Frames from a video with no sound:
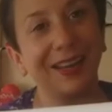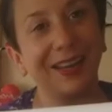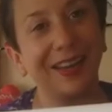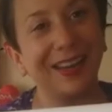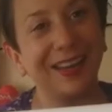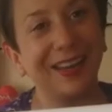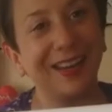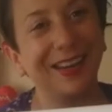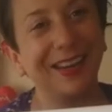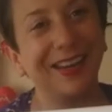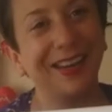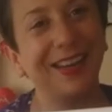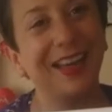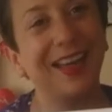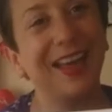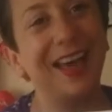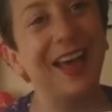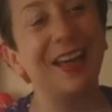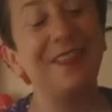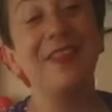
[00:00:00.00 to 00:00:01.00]
in,
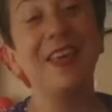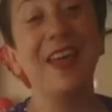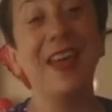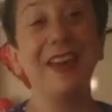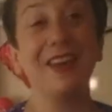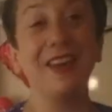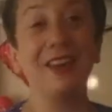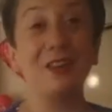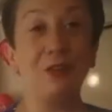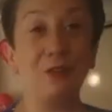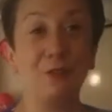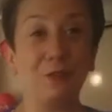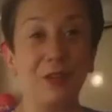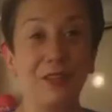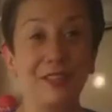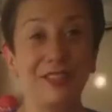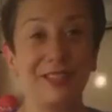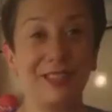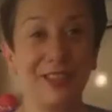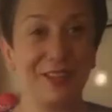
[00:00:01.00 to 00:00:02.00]
and then you've
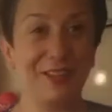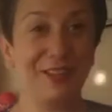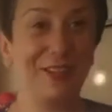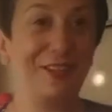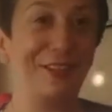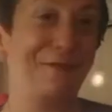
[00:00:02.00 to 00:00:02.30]
inserted